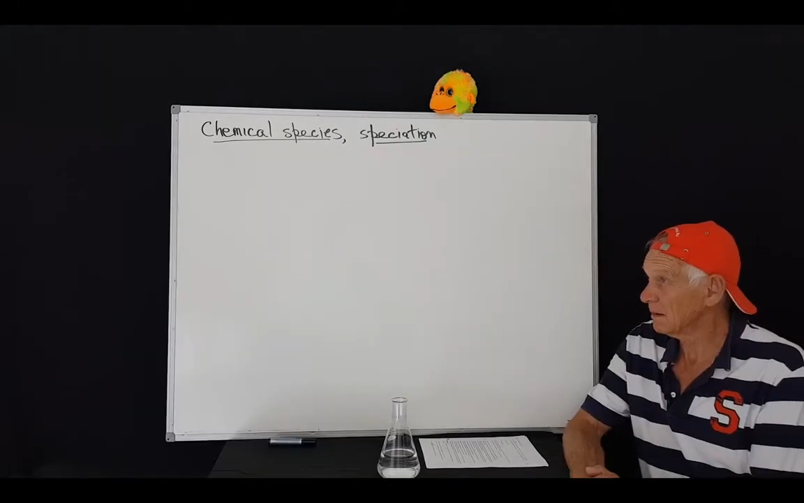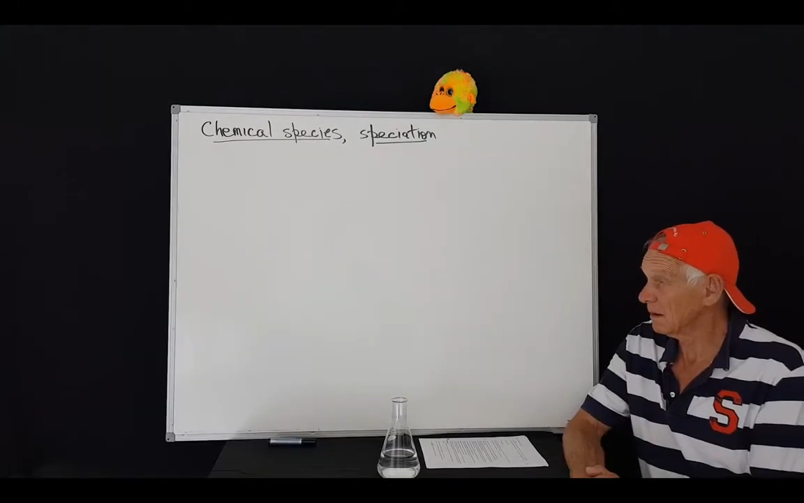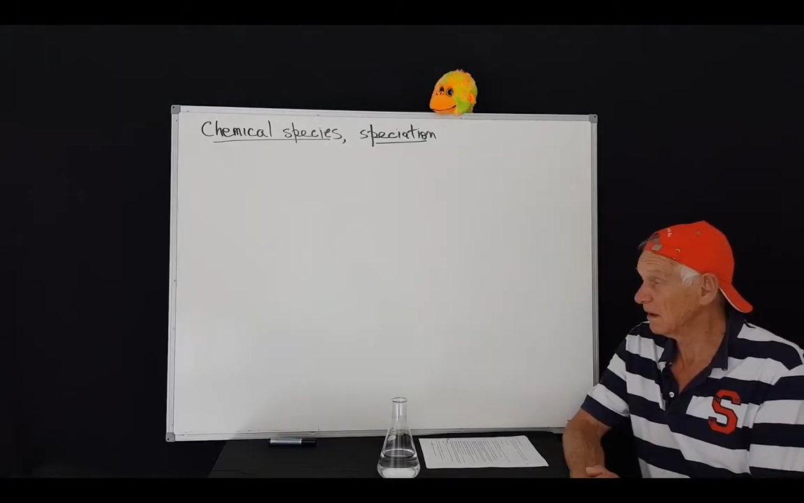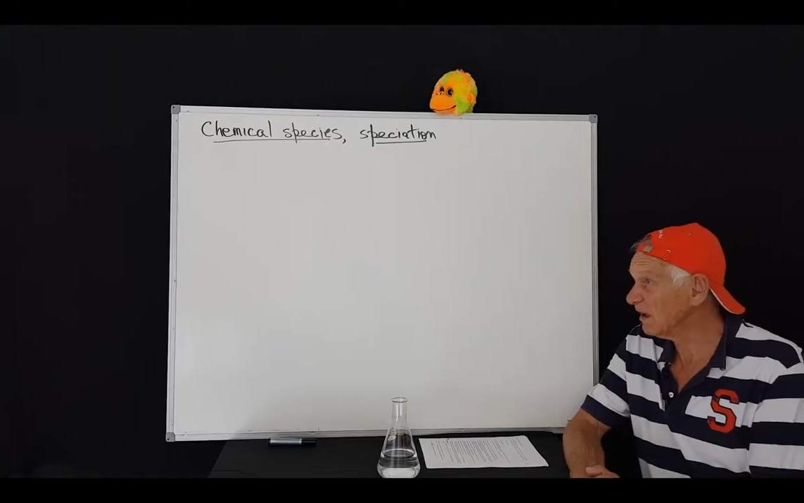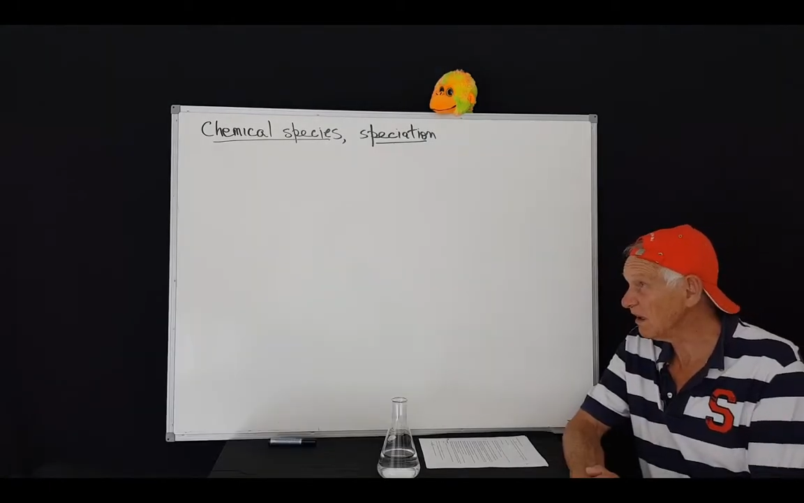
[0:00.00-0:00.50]

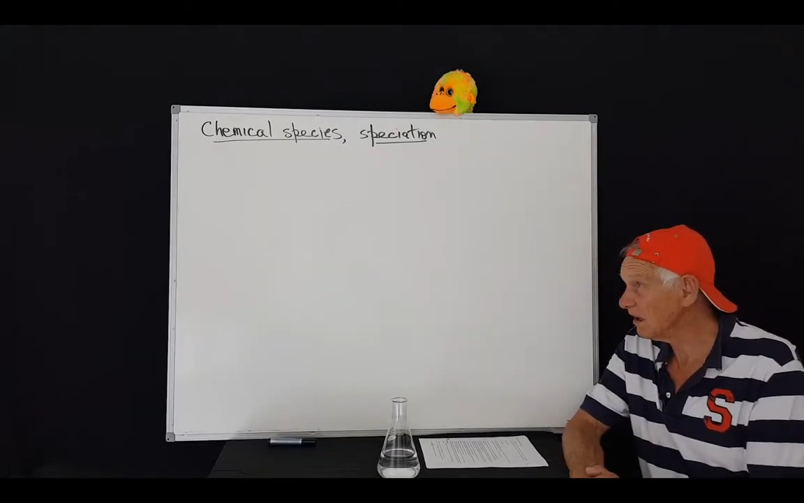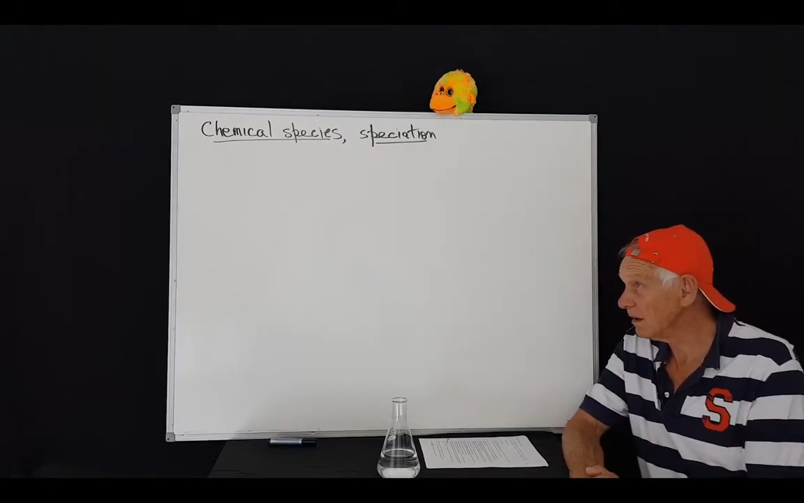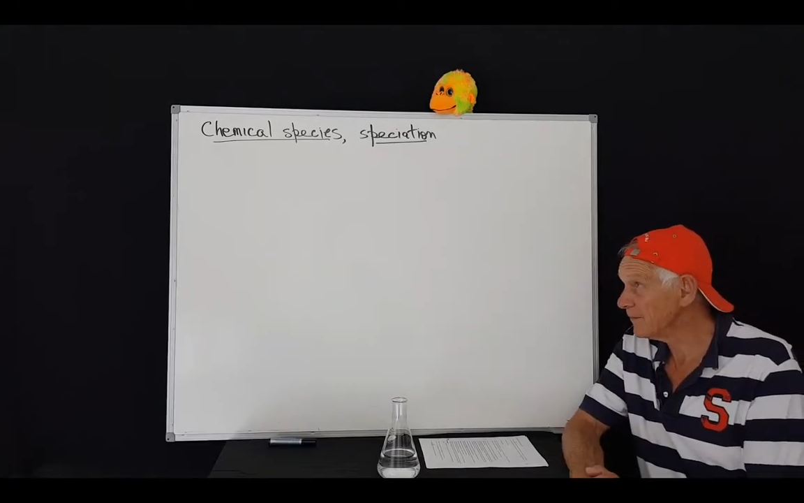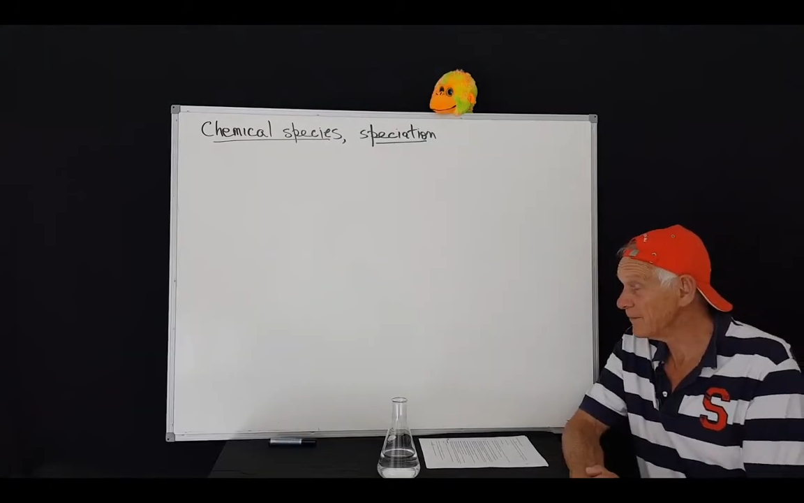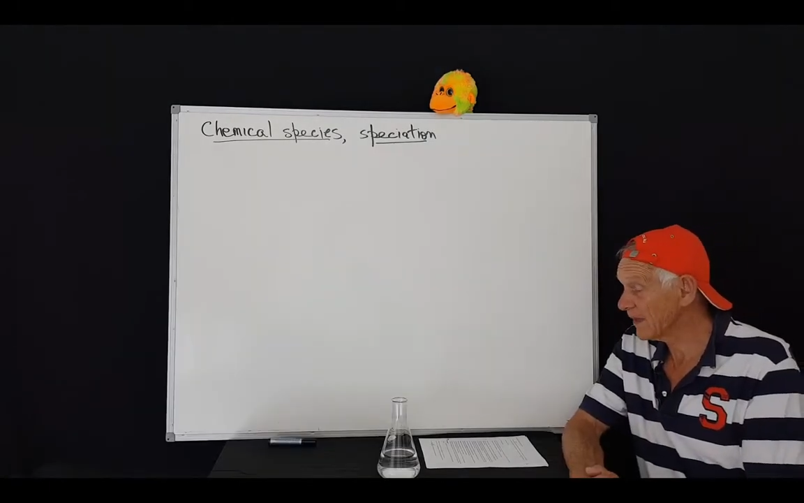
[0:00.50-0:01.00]
Huh?
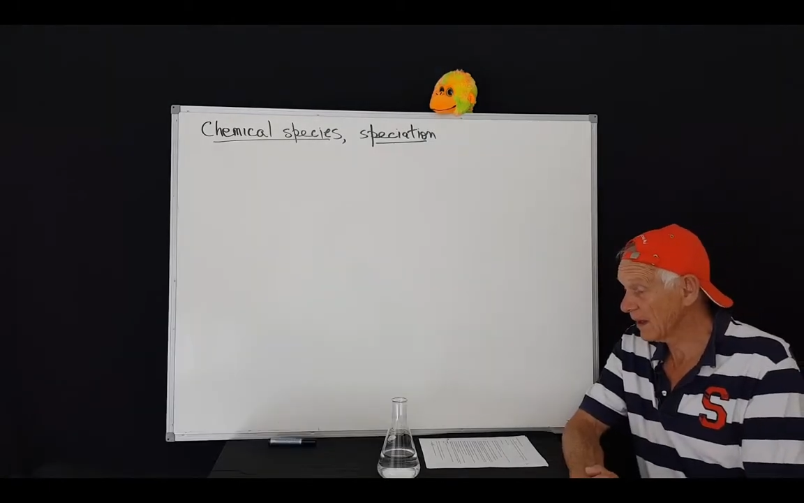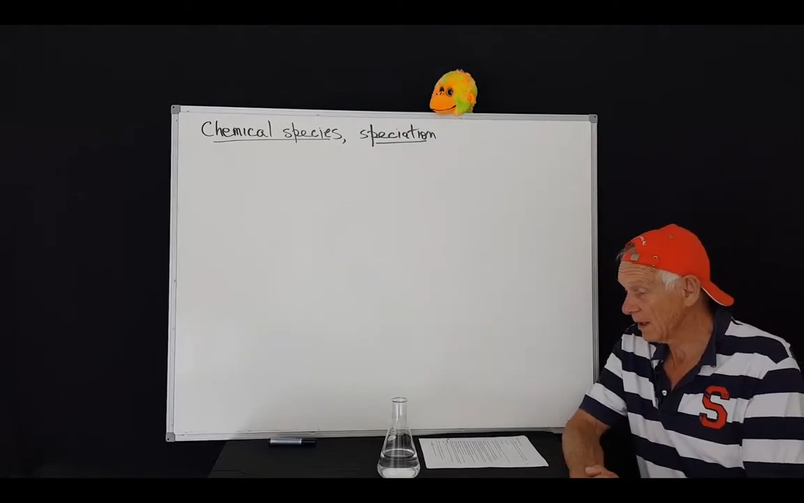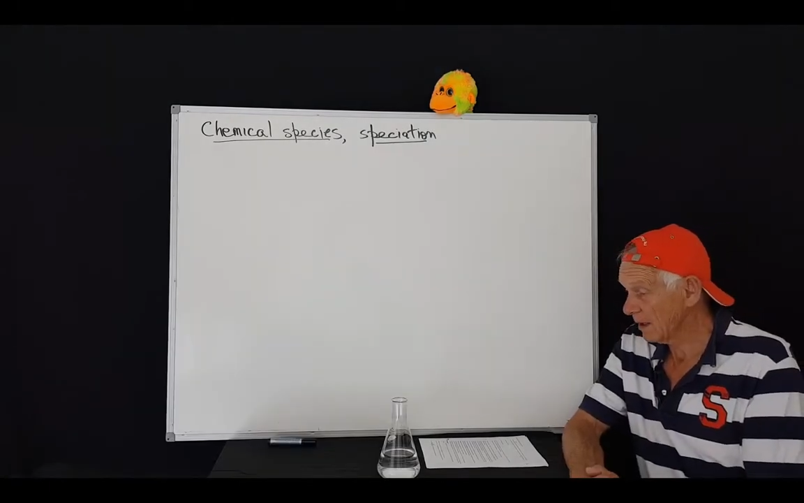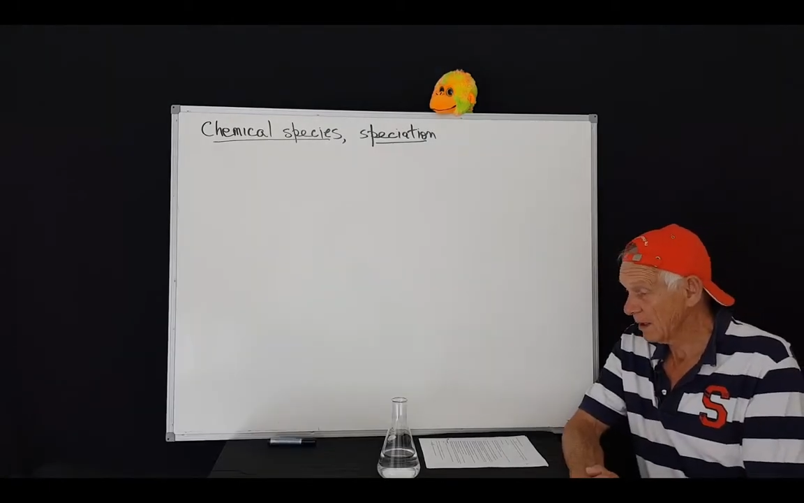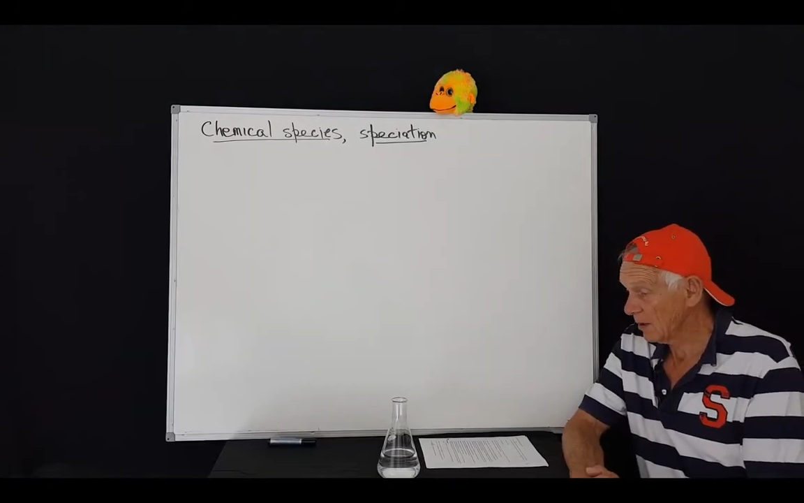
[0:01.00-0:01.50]

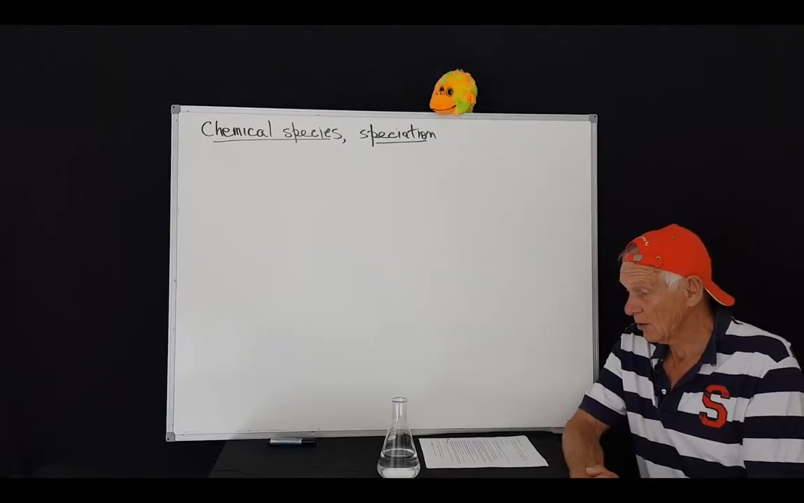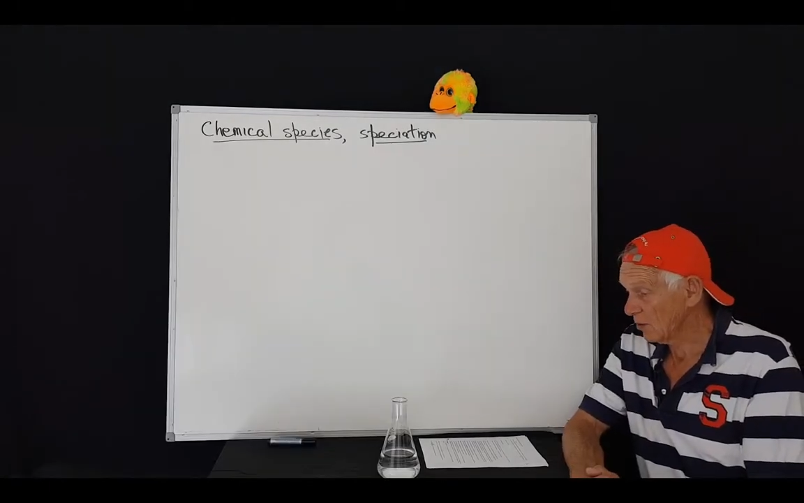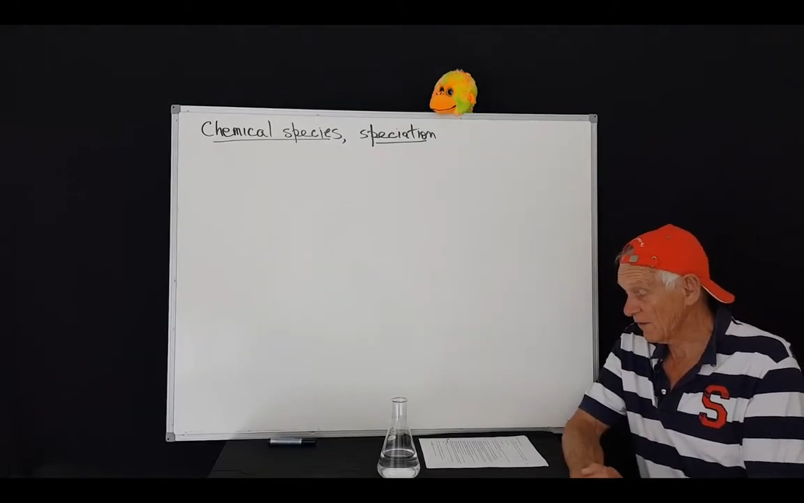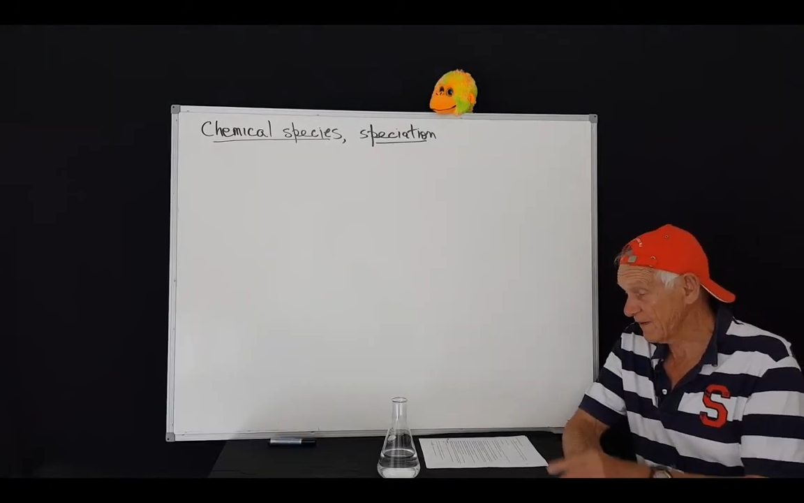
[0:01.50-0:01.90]
Well,